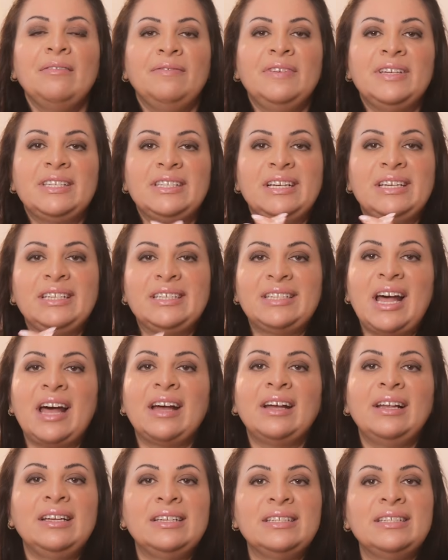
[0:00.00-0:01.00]
with
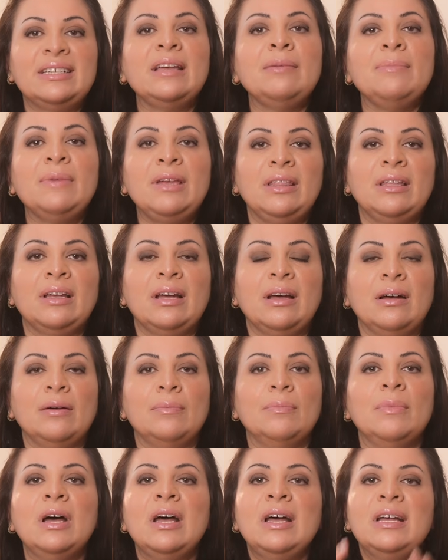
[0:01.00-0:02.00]
exactly same
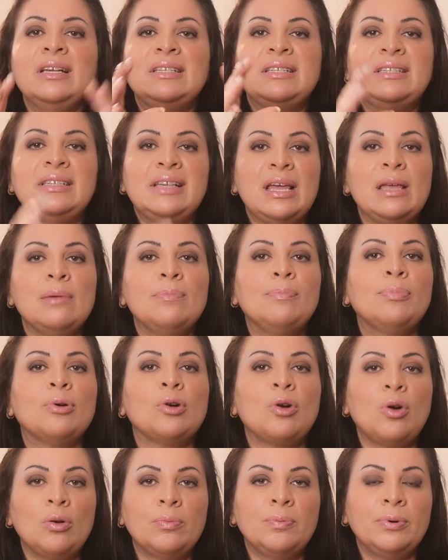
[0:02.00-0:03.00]
income, same
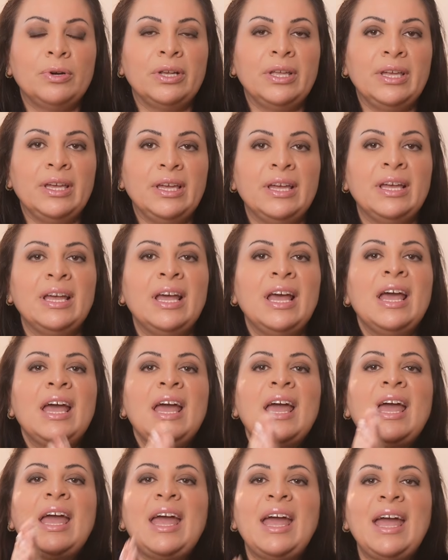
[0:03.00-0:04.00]
property,
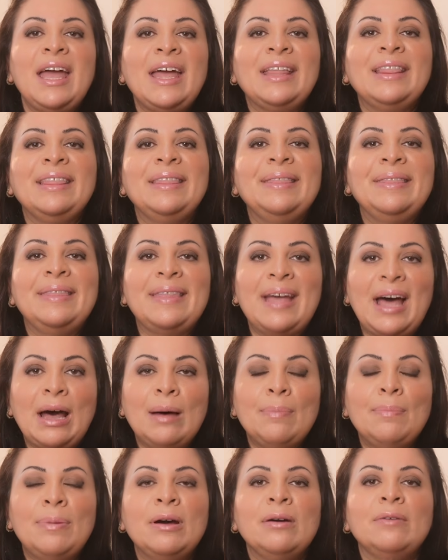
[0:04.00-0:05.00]
end
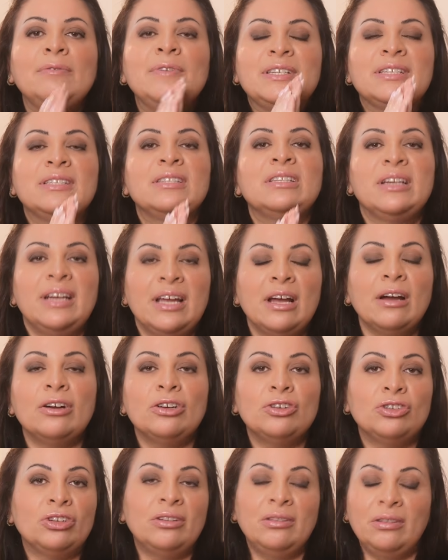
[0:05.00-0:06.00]
up with
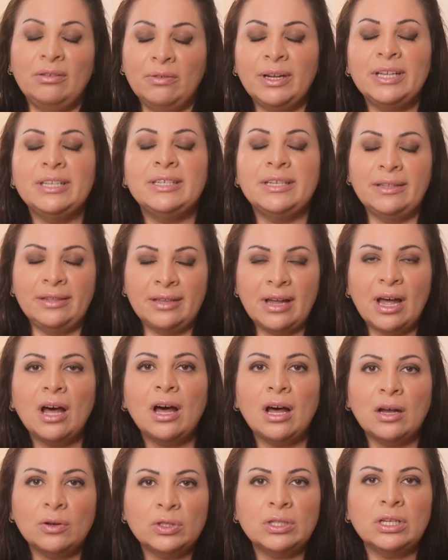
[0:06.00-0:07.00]

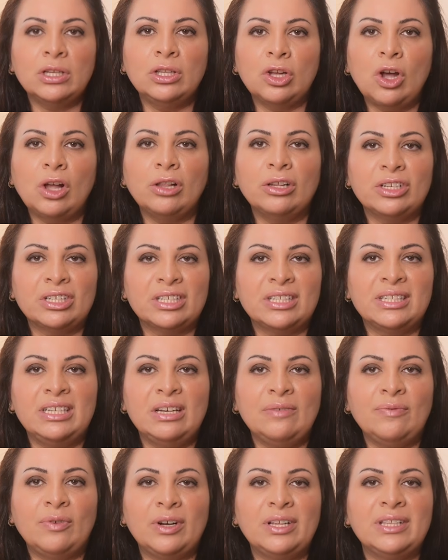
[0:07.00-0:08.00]
$320,000
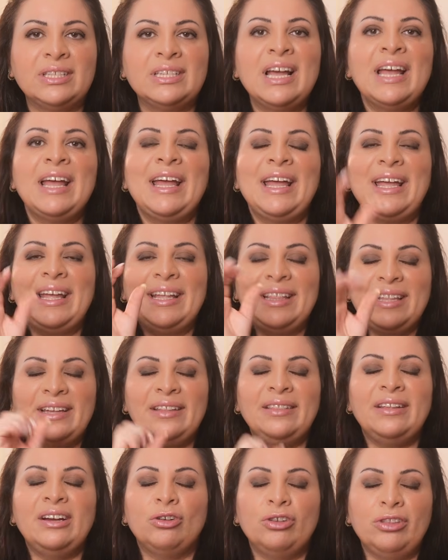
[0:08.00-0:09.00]
difference
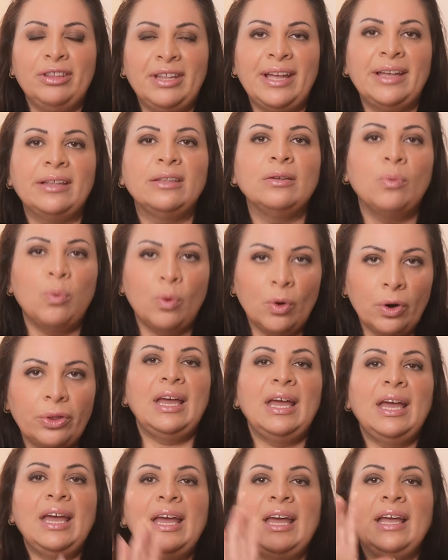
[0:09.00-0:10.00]
in their net worth.
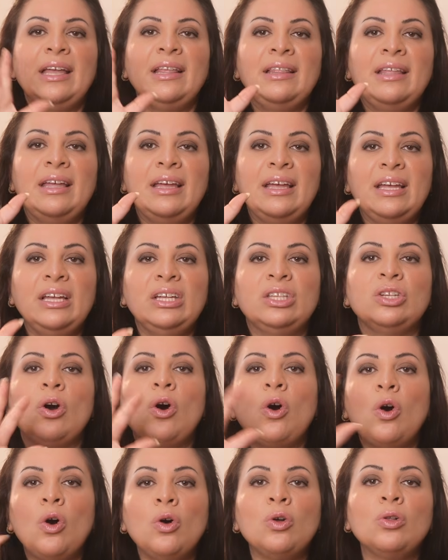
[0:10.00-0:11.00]
And it
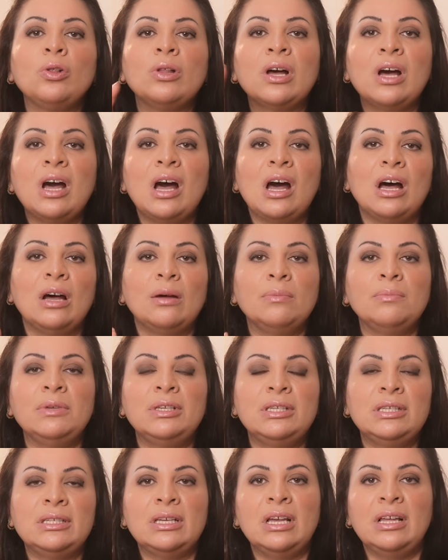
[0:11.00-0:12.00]
all
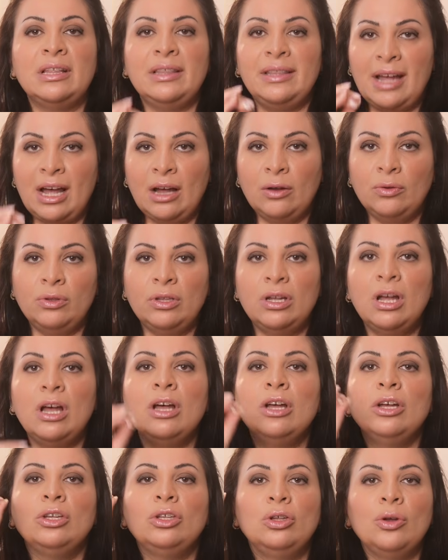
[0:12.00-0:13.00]
comes down
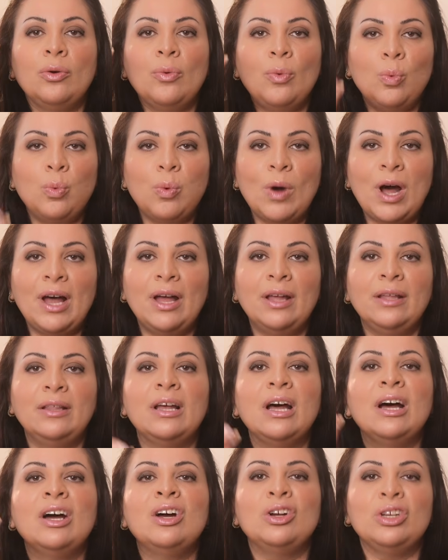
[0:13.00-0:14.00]
to
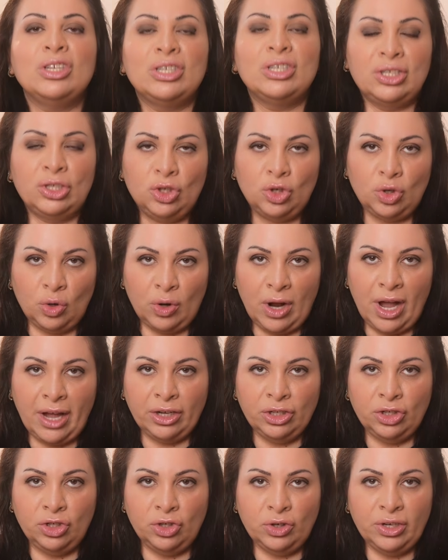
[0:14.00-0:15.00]
one
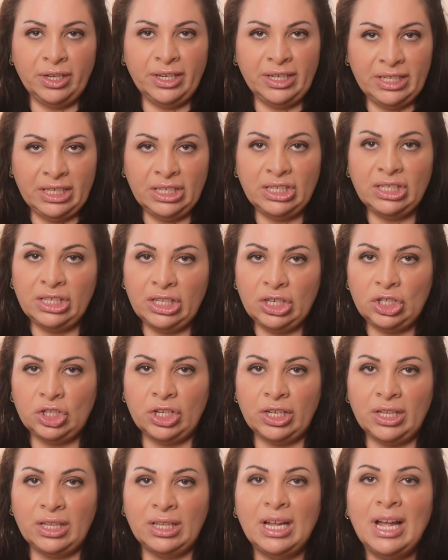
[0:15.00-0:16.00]
restructuring
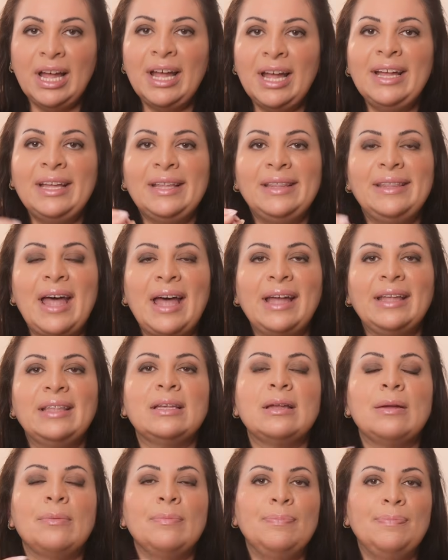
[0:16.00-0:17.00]
decision
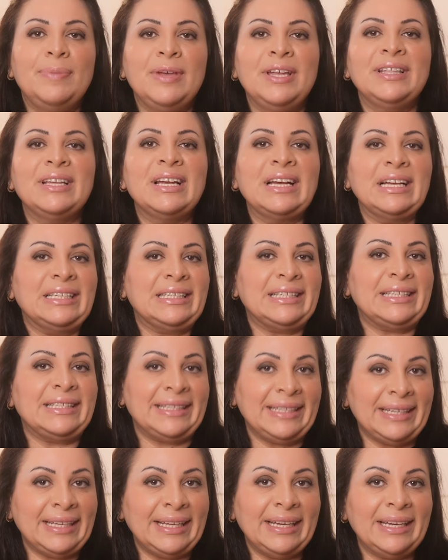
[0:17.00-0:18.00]
that been
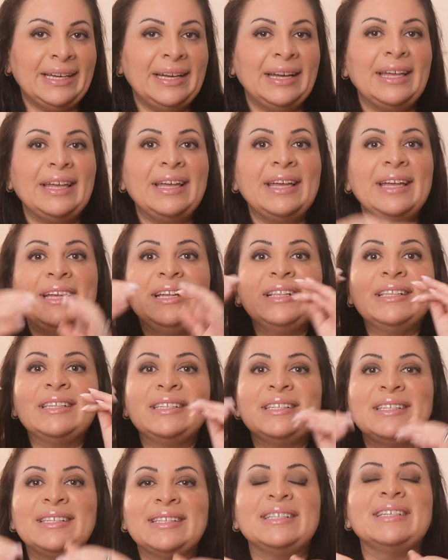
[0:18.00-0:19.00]
sitting
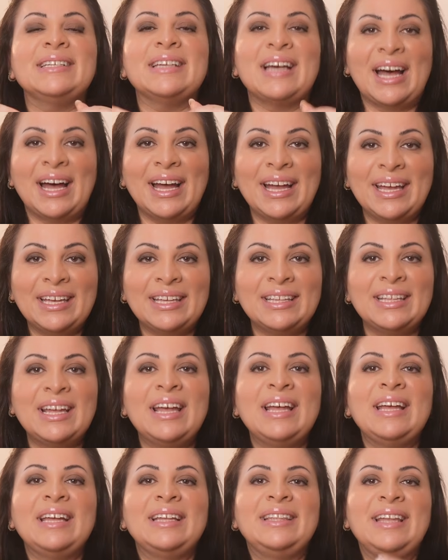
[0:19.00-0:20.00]
inside
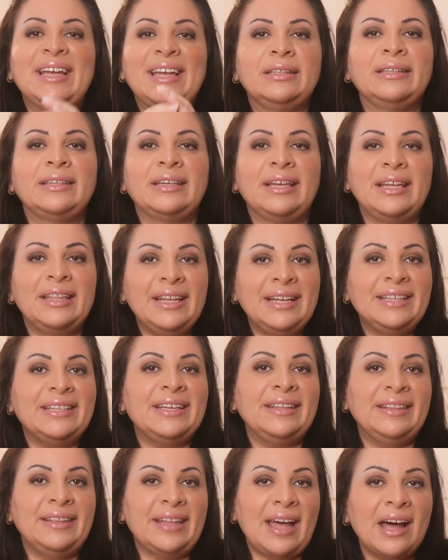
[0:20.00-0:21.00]
the
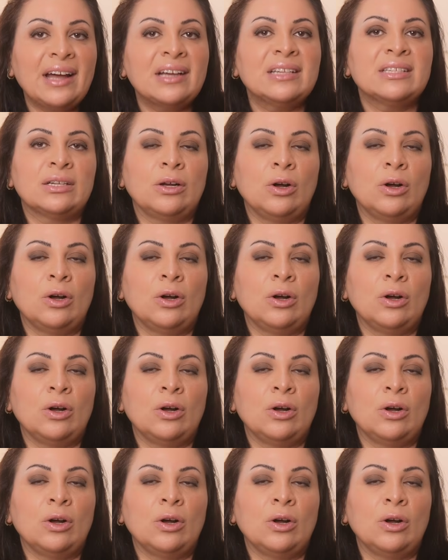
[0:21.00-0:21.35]
Canadian tax